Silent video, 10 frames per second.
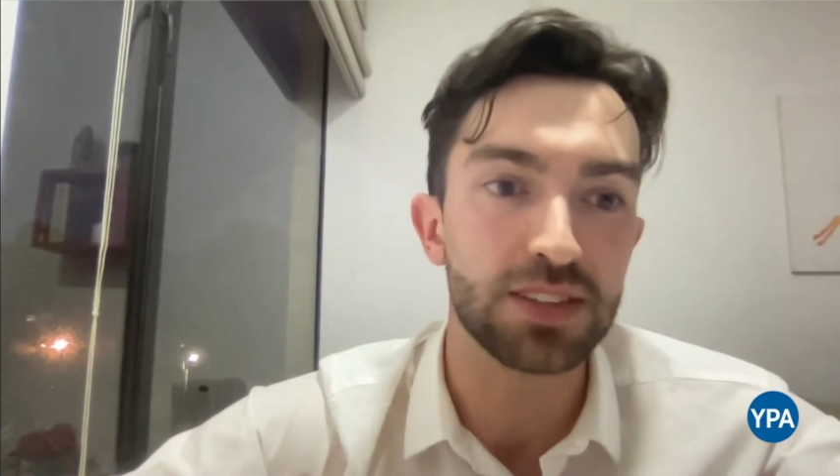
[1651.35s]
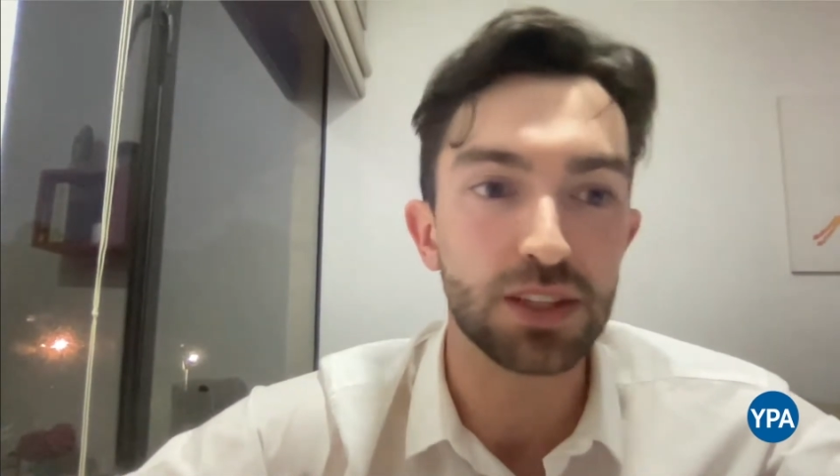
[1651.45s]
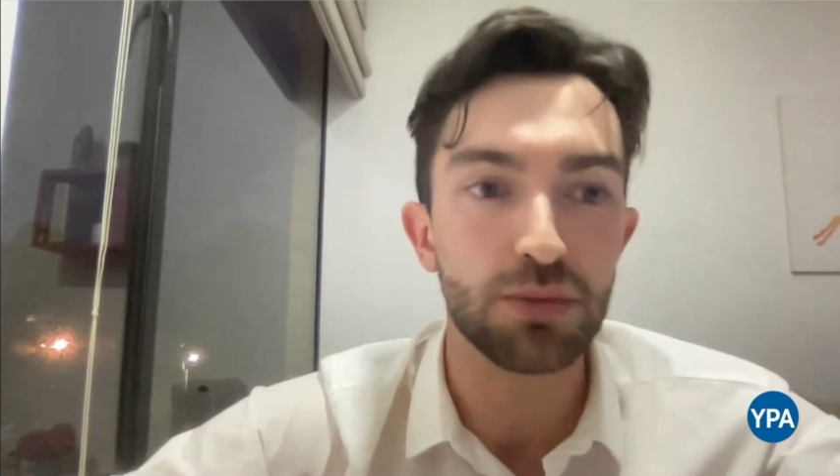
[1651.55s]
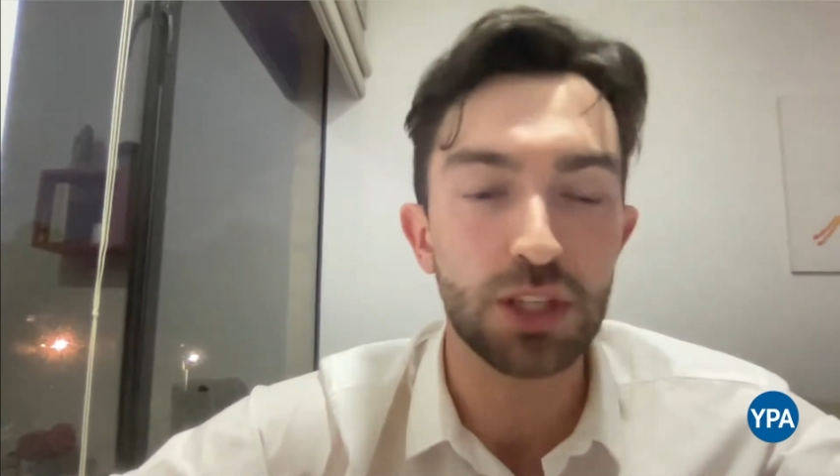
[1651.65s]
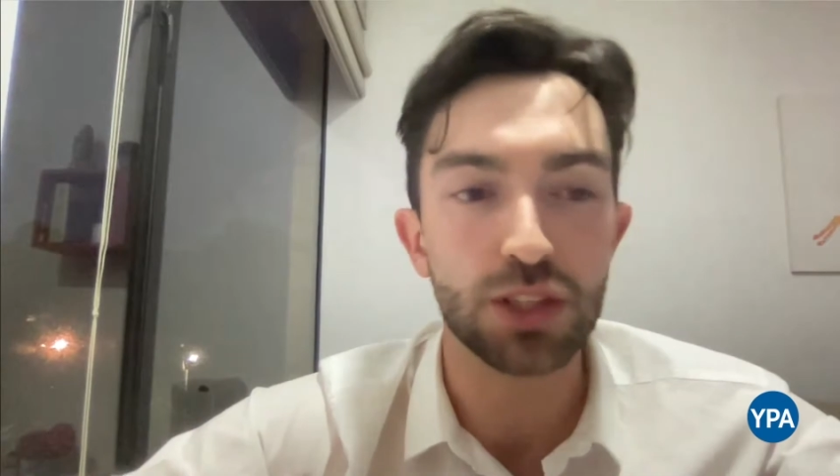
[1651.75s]
in
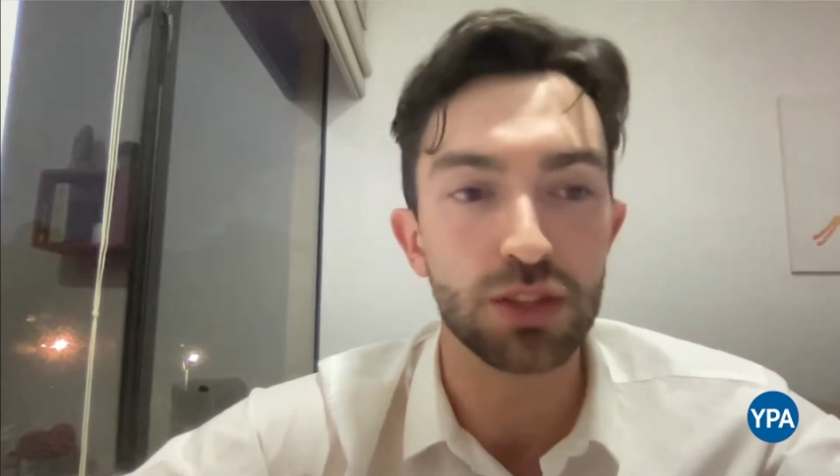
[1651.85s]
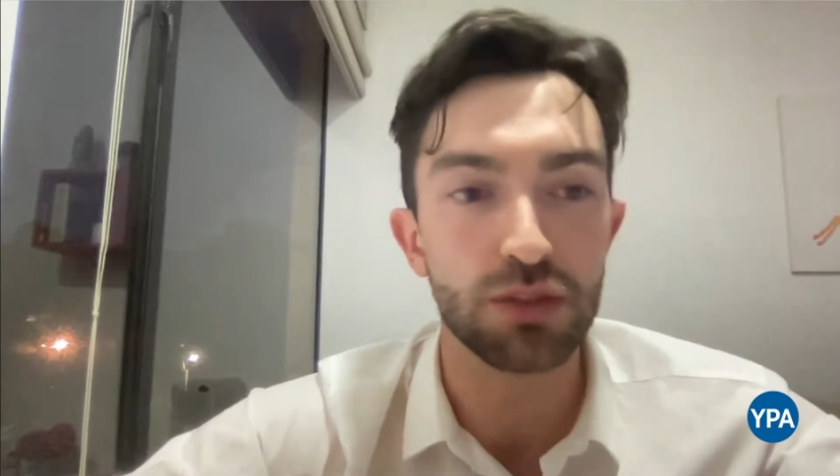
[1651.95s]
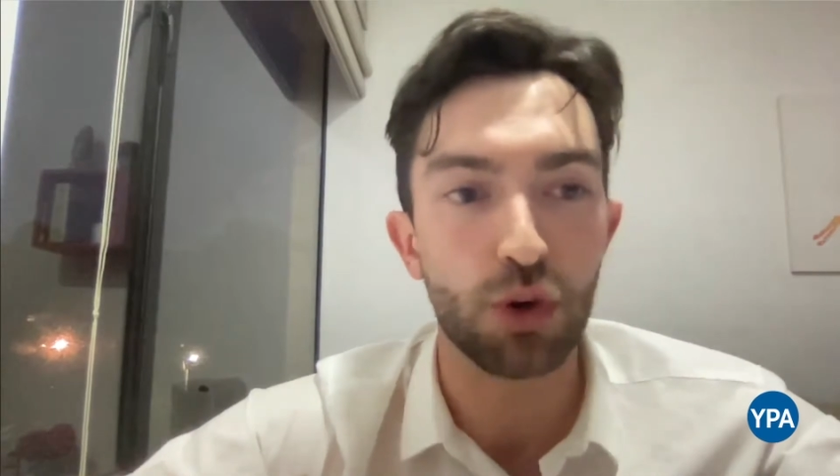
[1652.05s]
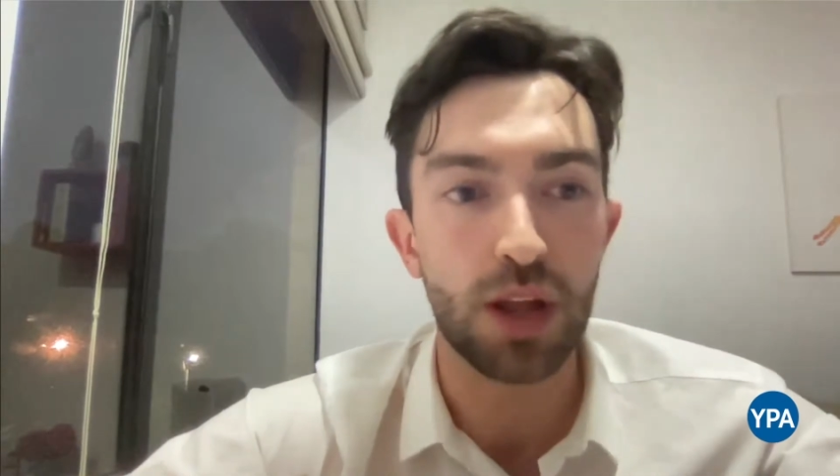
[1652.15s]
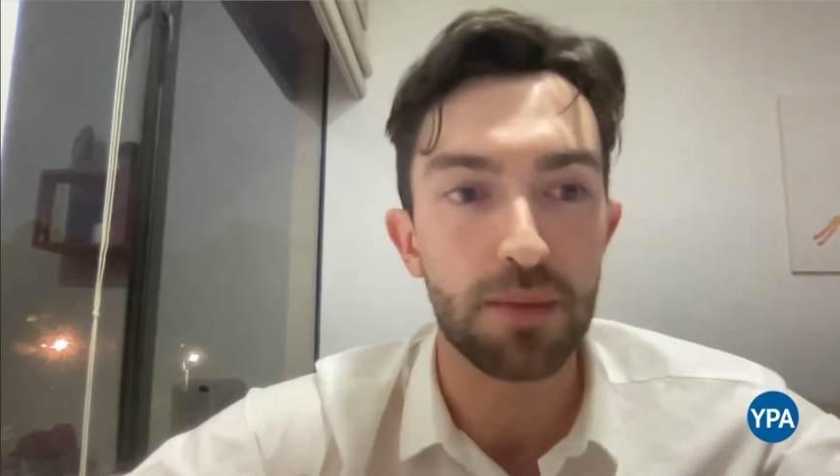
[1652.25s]
the regions
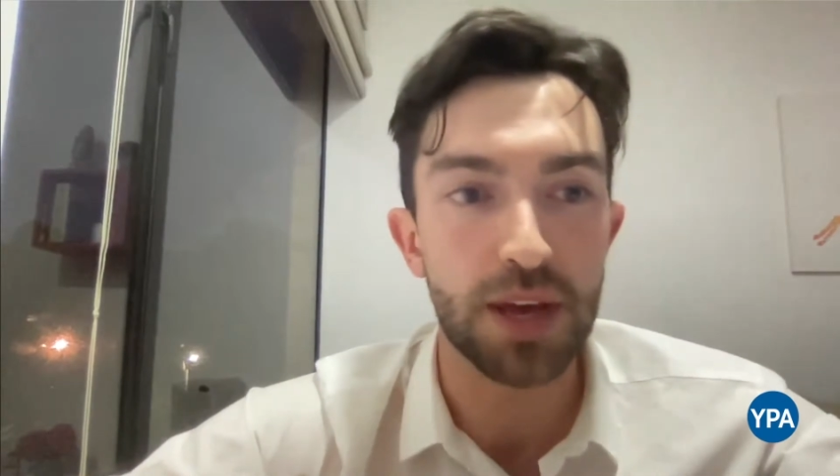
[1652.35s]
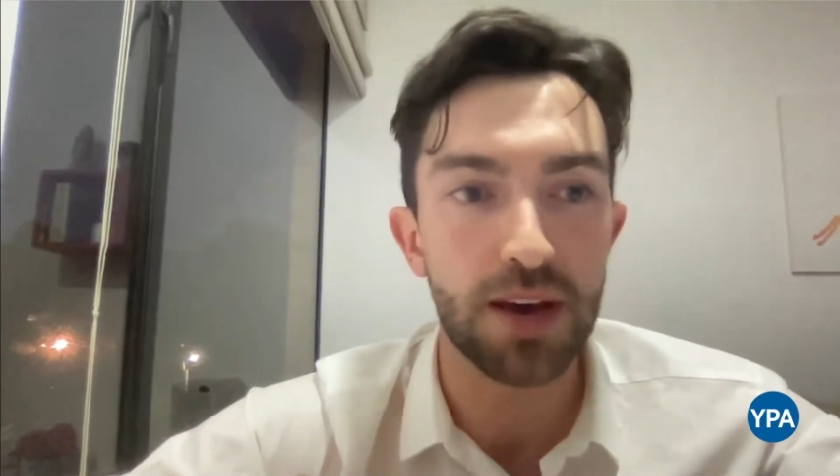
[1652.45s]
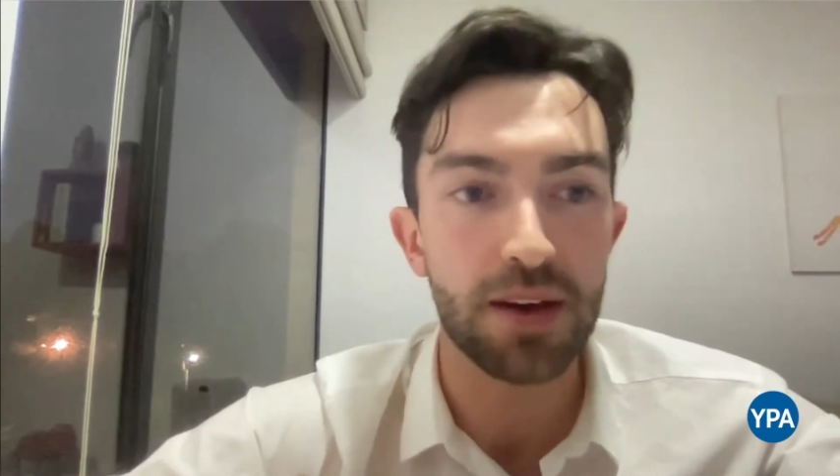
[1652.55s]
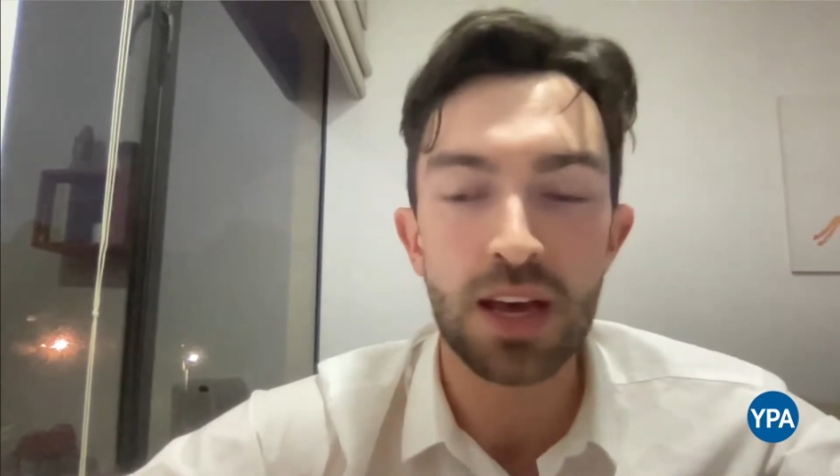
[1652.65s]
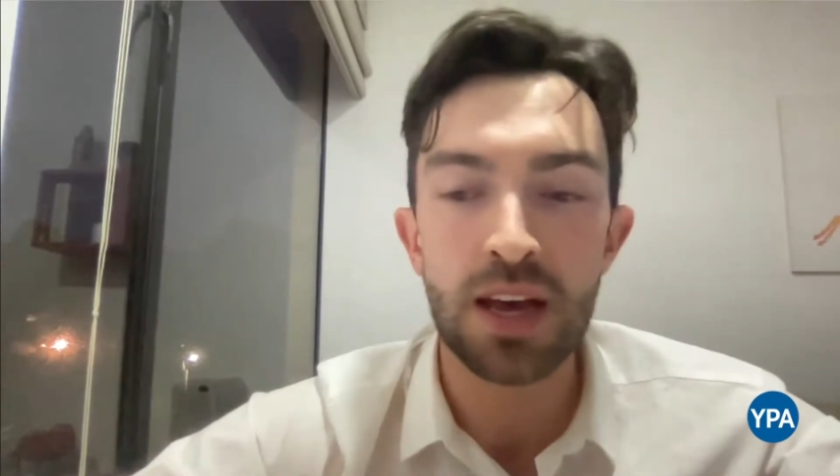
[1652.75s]
of Colombia.